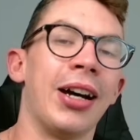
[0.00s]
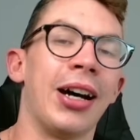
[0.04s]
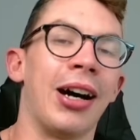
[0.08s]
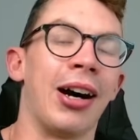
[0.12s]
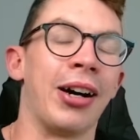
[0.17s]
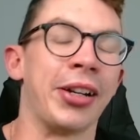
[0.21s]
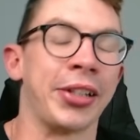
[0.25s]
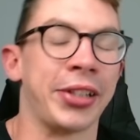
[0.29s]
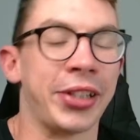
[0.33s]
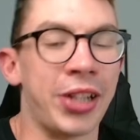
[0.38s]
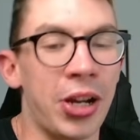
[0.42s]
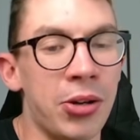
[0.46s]
I
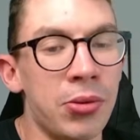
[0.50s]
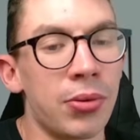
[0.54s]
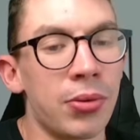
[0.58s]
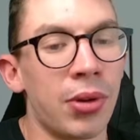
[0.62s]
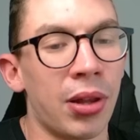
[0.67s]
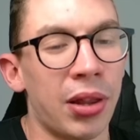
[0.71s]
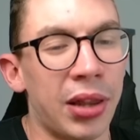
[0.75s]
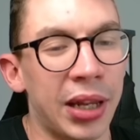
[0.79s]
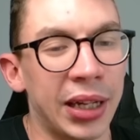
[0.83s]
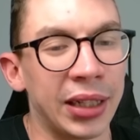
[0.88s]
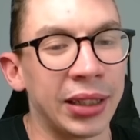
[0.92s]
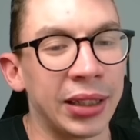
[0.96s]
don't
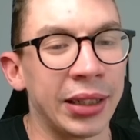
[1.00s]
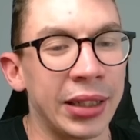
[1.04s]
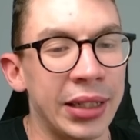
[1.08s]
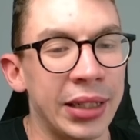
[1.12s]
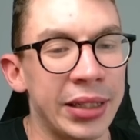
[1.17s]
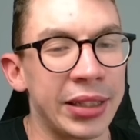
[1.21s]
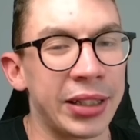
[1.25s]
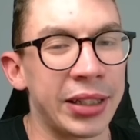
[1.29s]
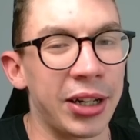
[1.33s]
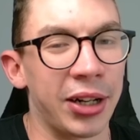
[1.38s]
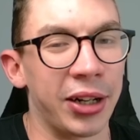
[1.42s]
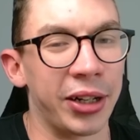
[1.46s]
think these
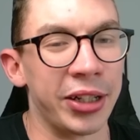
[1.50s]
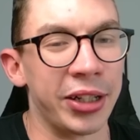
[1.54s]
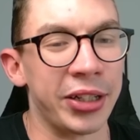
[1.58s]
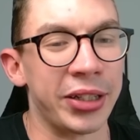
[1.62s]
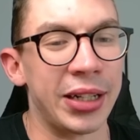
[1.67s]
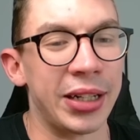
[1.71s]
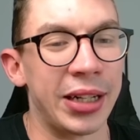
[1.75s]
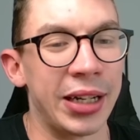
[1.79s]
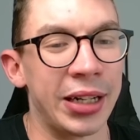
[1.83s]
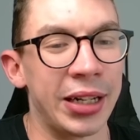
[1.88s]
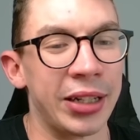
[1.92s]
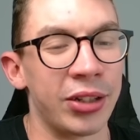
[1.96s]
guys
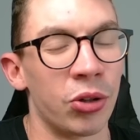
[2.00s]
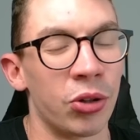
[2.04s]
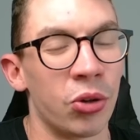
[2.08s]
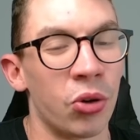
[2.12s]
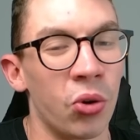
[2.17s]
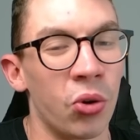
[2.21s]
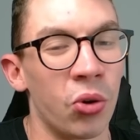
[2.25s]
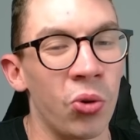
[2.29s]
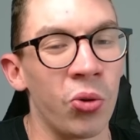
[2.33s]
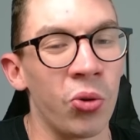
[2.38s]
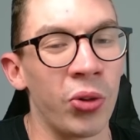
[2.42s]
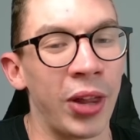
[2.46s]
need
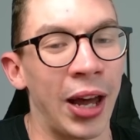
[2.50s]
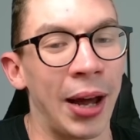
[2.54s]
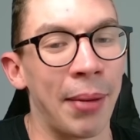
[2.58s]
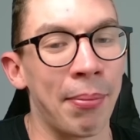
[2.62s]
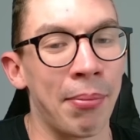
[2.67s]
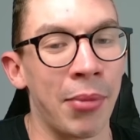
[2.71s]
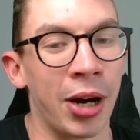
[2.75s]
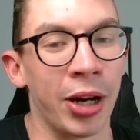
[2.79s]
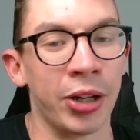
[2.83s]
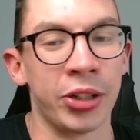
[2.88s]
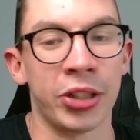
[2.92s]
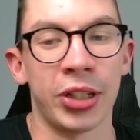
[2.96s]
all that
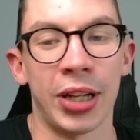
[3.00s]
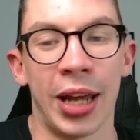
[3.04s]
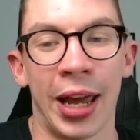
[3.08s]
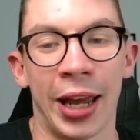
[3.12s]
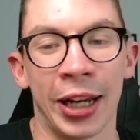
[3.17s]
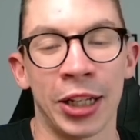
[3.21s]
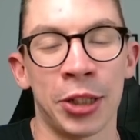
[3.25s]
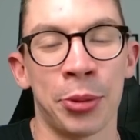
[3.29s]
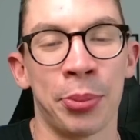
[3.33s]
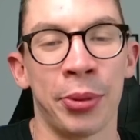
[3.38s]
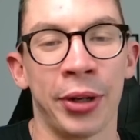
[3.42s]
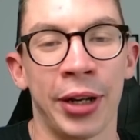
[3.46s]
much
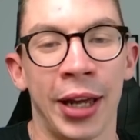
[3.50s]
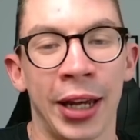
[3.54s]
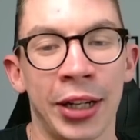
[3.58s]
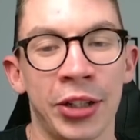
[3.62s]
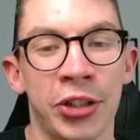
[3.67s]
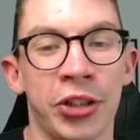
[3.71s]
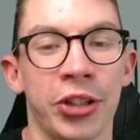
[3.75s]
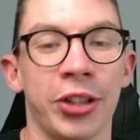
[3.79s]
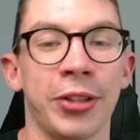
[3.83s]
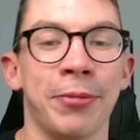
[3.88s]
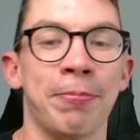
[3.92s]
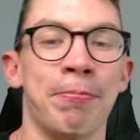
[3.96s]

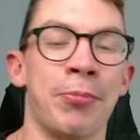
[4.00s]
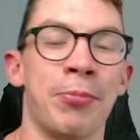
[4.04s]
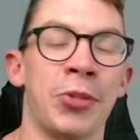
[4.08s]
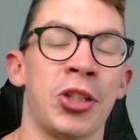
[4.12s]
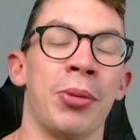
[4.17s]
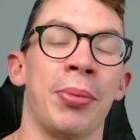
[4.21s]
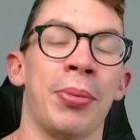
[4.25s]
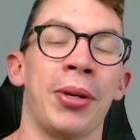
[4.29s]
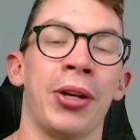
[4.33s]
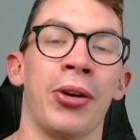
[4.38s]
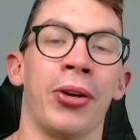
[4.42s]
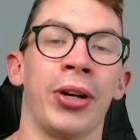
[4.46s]
explanation, to
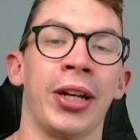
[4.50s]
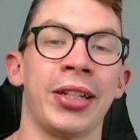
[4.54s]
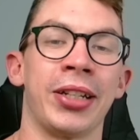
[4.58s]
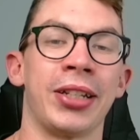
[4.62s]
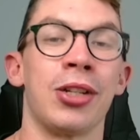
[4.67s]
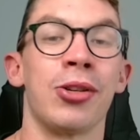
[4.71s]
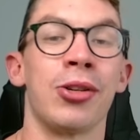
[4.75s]
be honest.